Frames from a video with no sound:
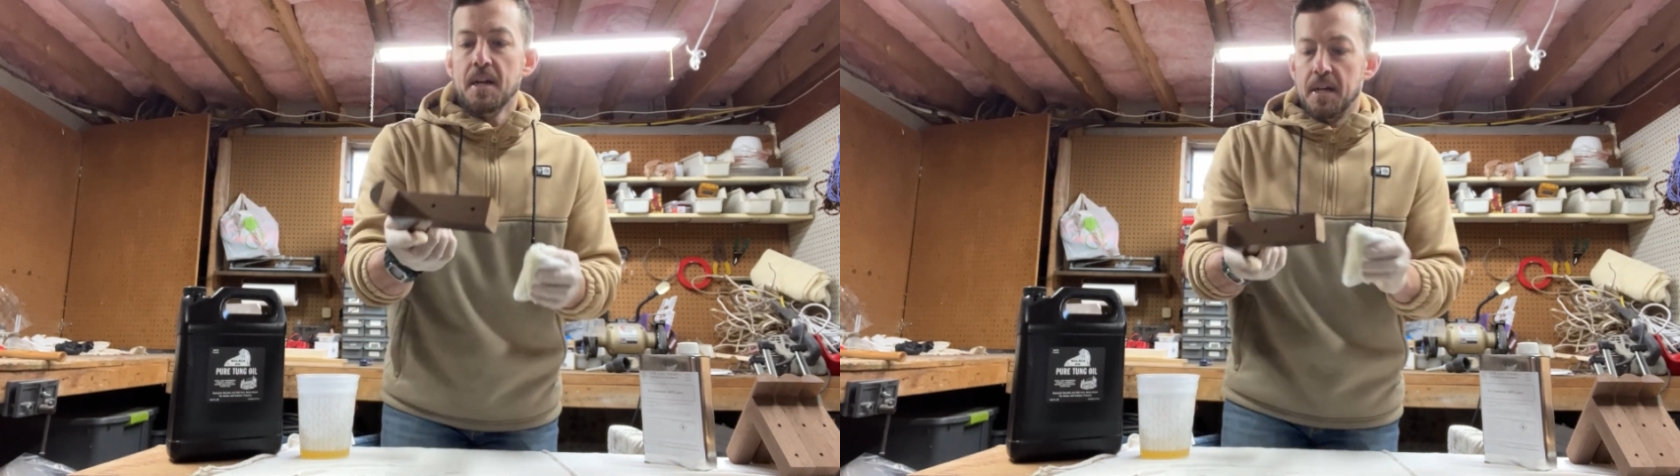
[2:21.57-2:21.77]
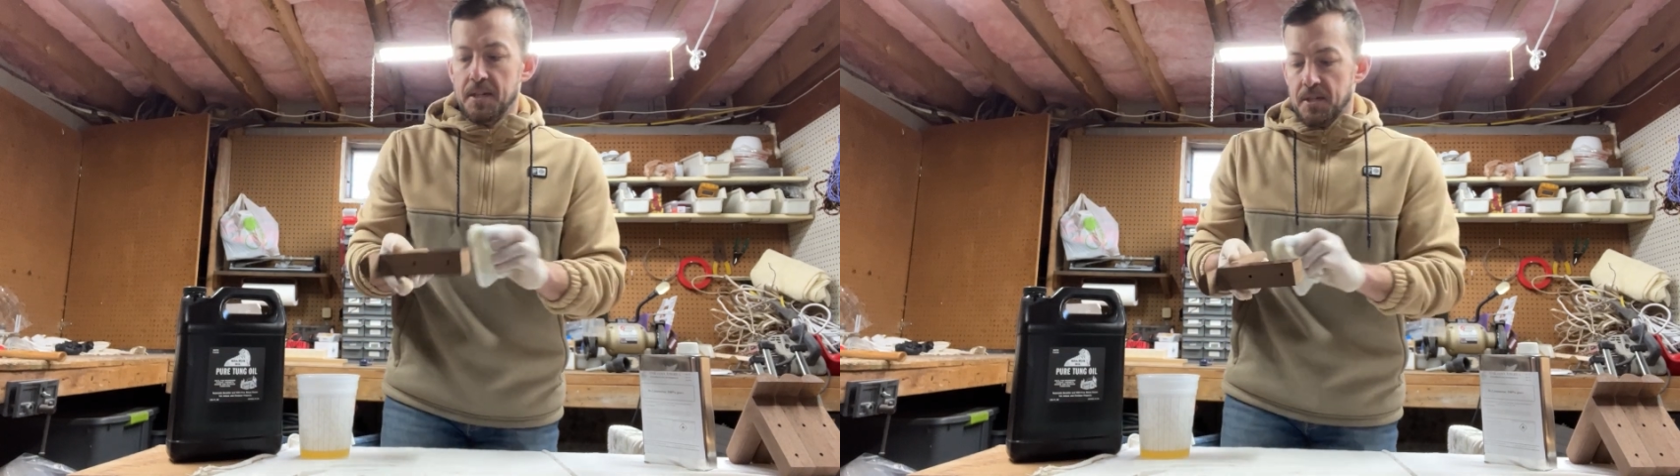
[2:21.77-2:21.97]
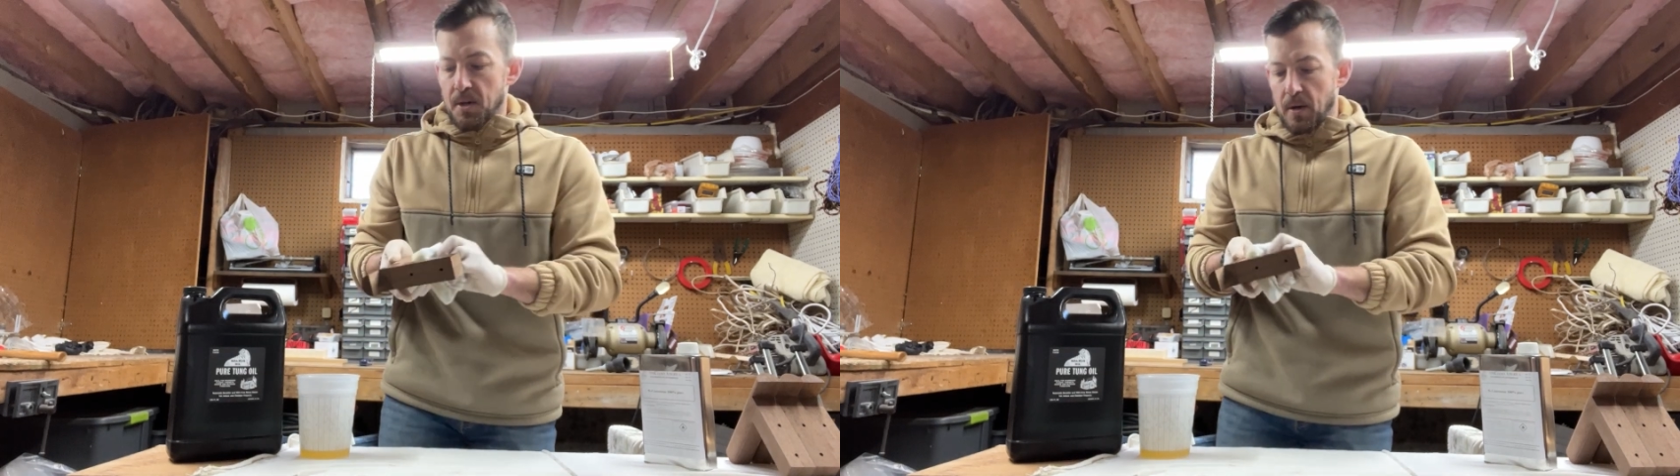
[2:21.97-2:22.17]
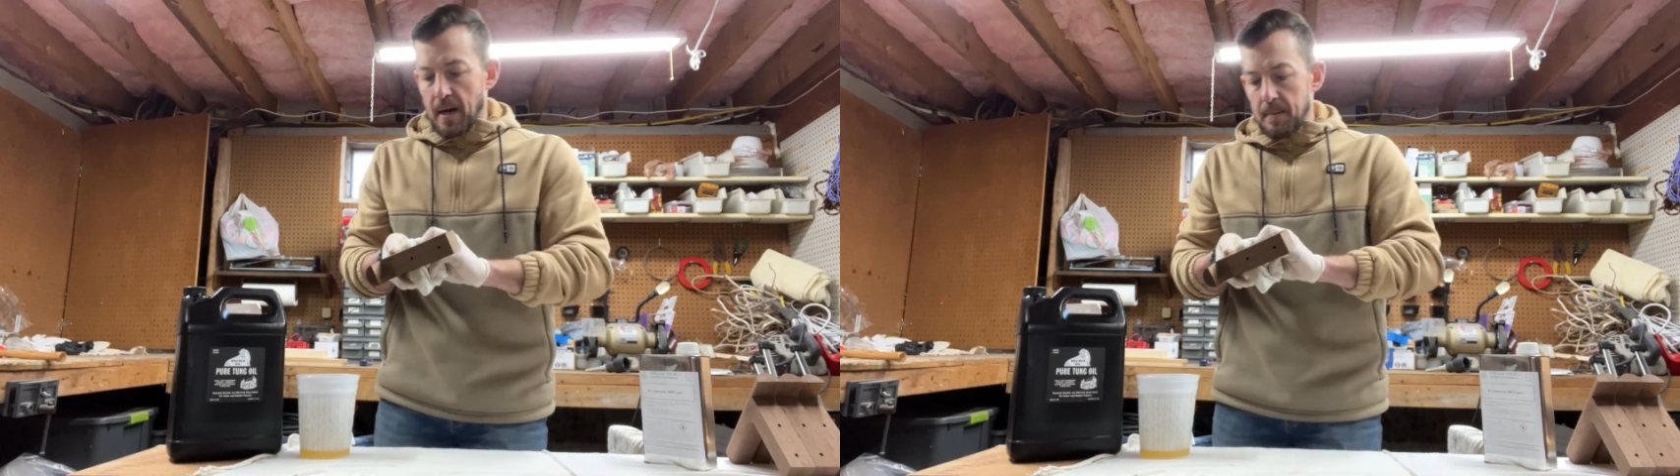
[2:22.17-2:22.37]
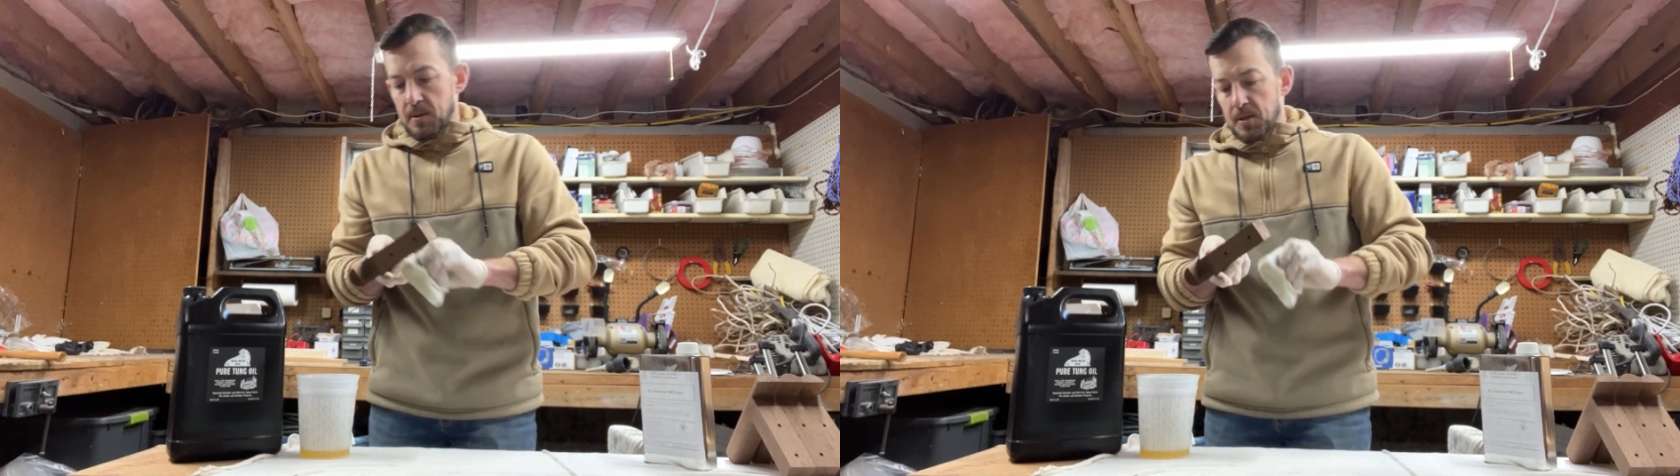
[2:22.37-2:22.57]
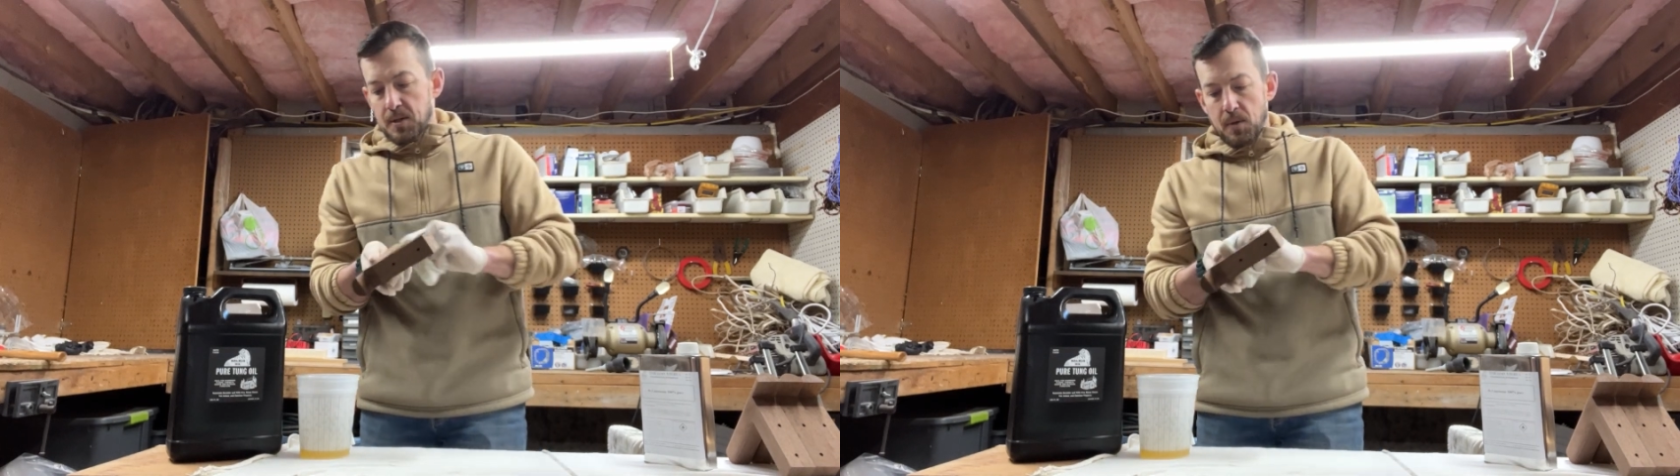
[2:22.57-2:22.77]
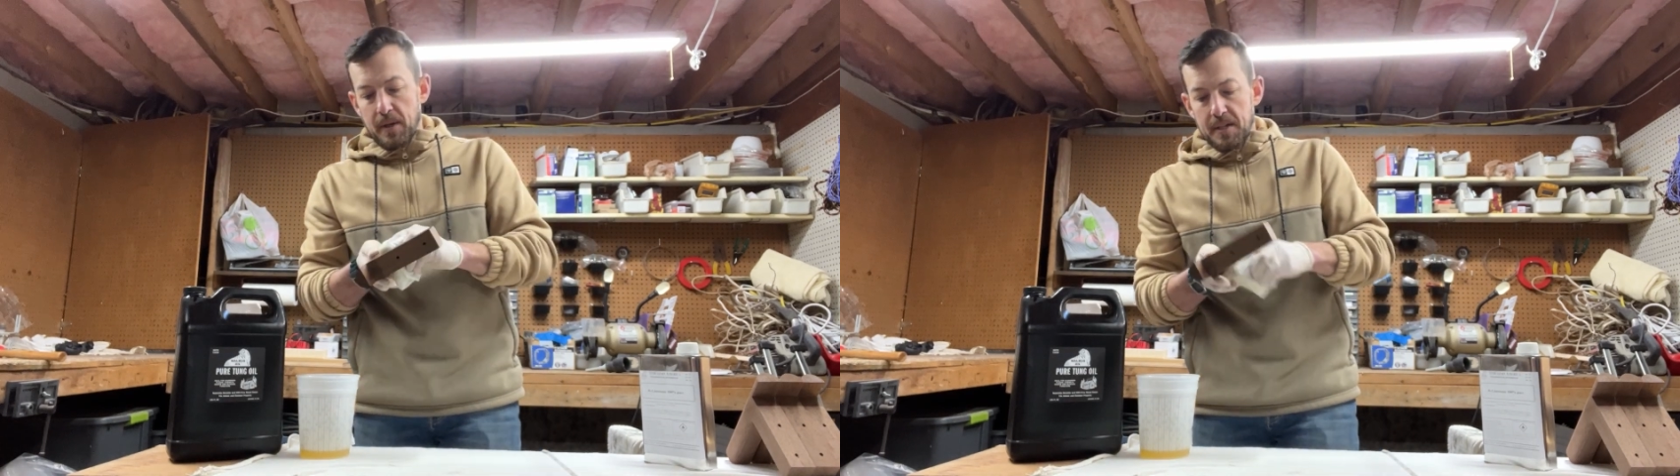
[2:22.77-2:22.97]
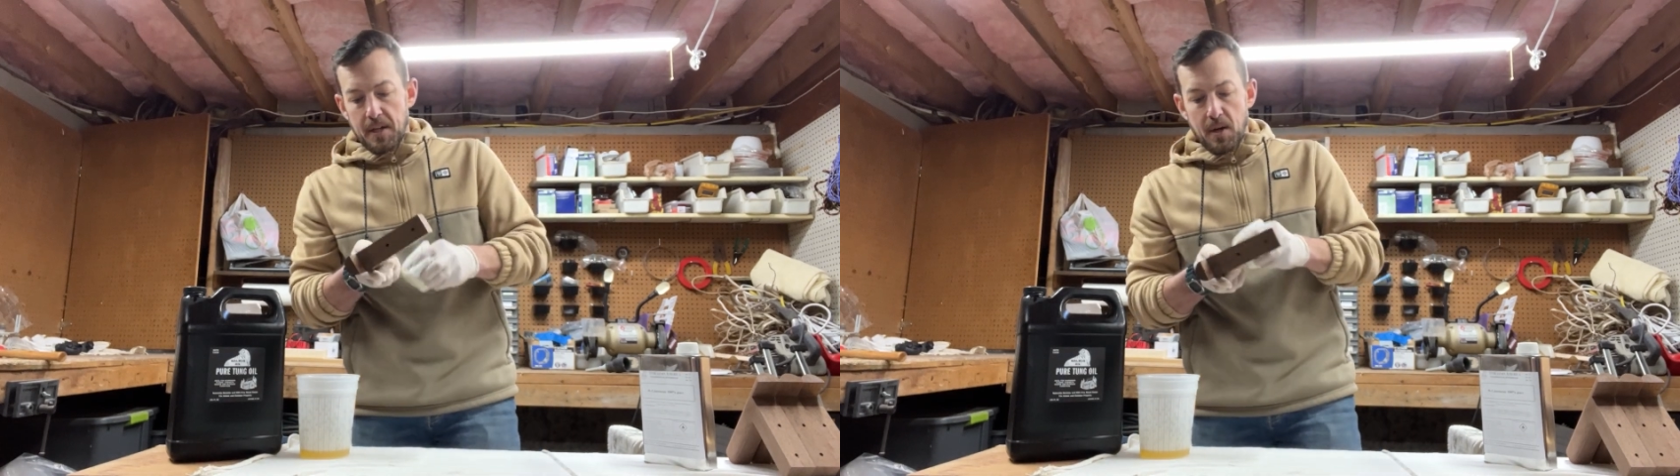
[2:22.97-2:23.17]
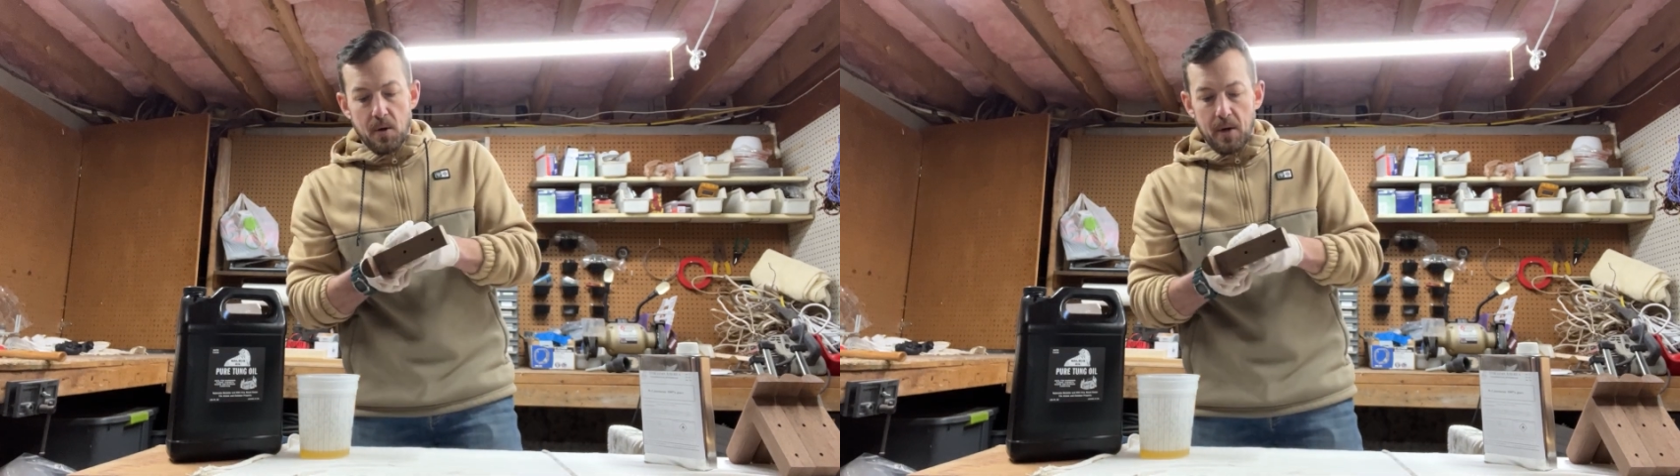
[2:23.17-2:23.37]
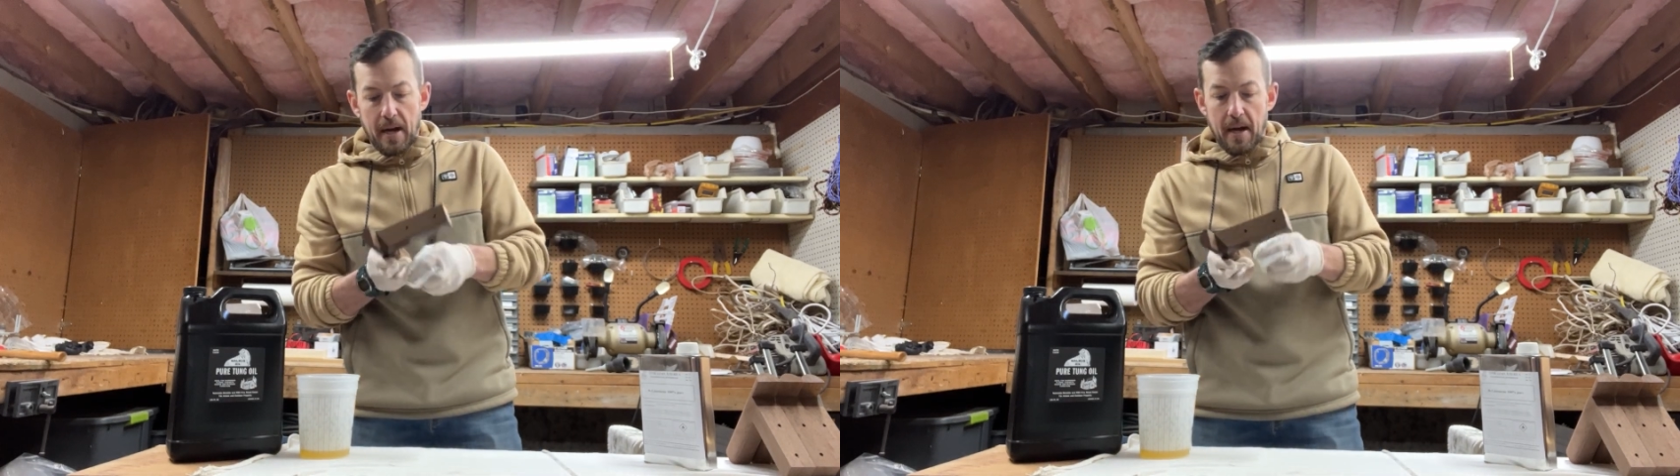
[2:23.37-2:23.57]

And so I'm just going to go